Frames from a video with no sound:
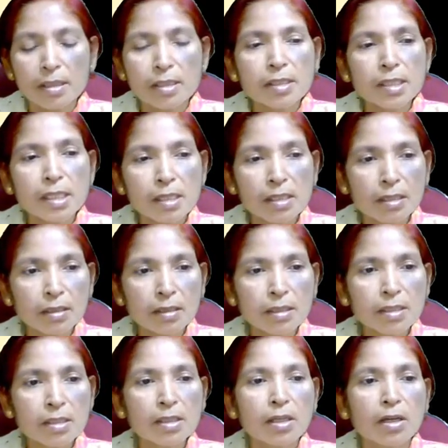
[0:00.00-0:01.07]

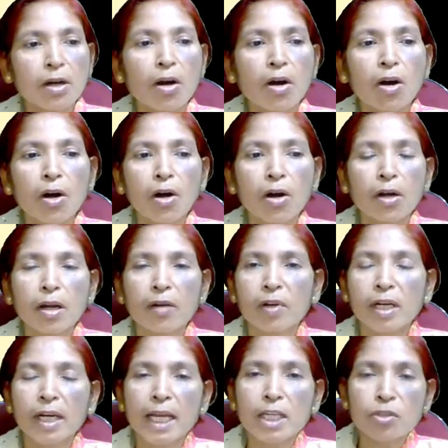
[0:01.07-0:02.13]
seasons, or
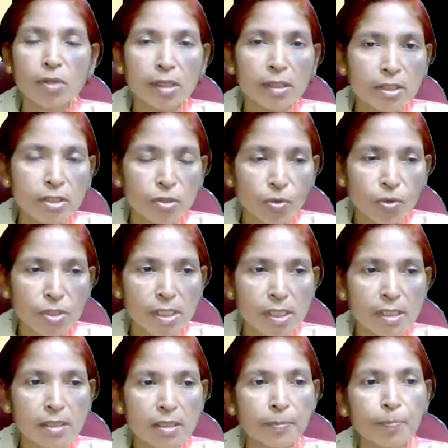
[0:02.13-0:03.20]
our natural
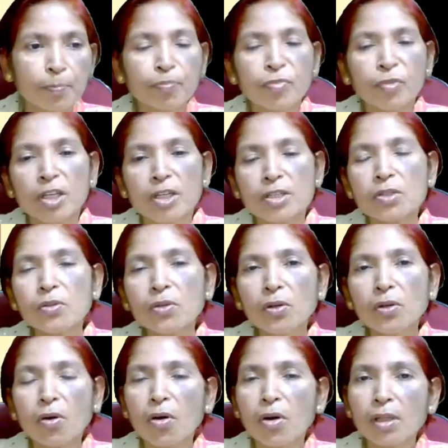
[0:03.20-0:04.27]
resources.
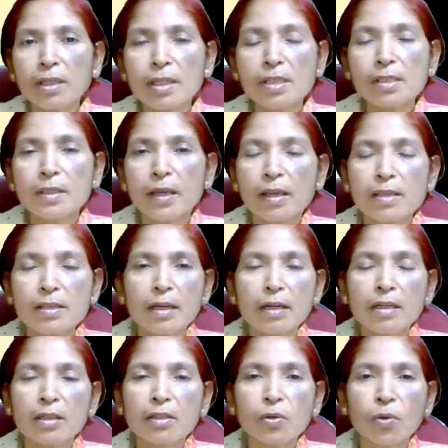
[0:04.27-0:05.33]
So all these things are
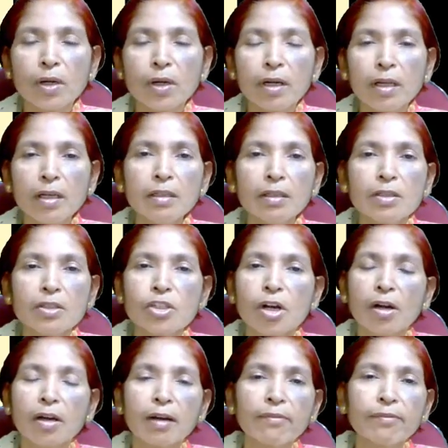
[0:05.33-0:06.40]
included in
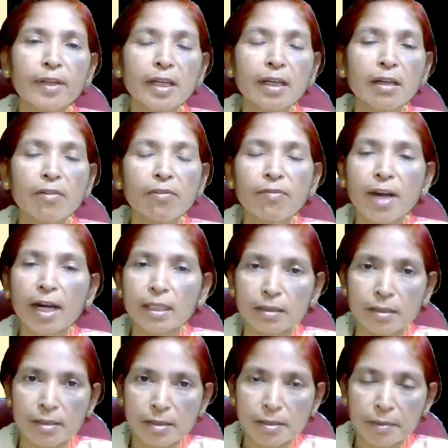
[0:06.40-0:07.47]
geographical
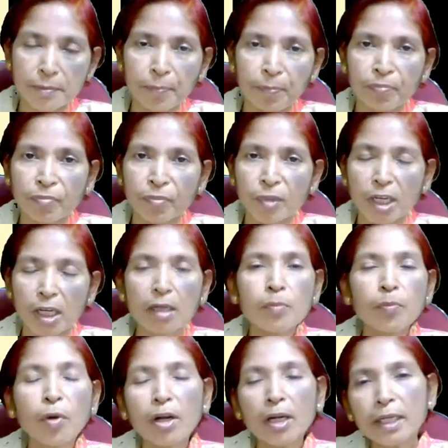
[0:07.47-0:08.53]
factors.
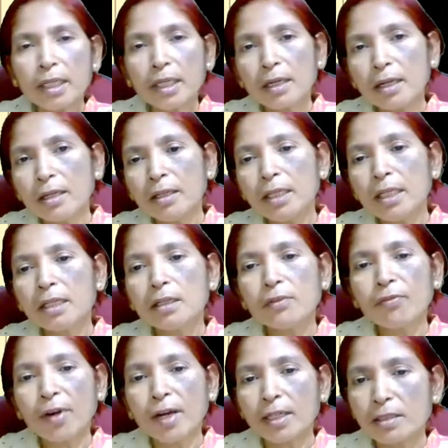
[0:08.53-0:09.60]
In political and legal
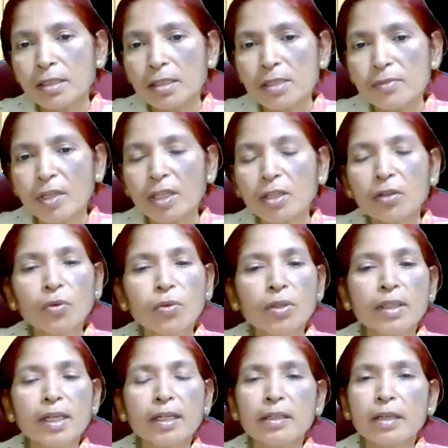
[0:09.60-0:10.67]
factors, we include
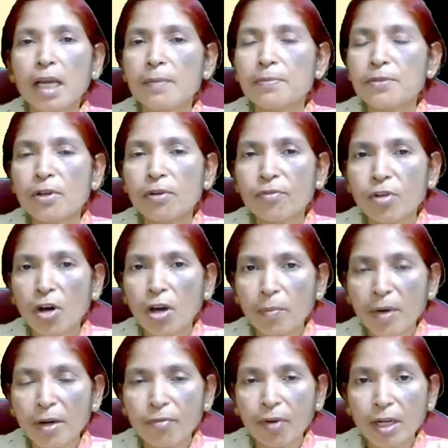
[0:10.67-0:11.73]
that types of
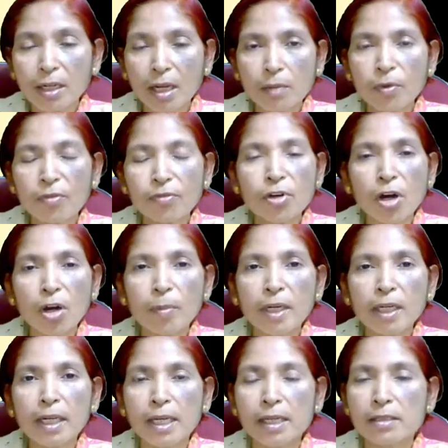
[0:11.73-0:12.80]
government, what type of
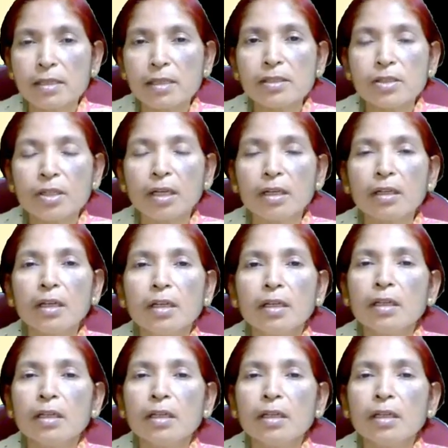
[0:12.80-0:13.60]
government exists in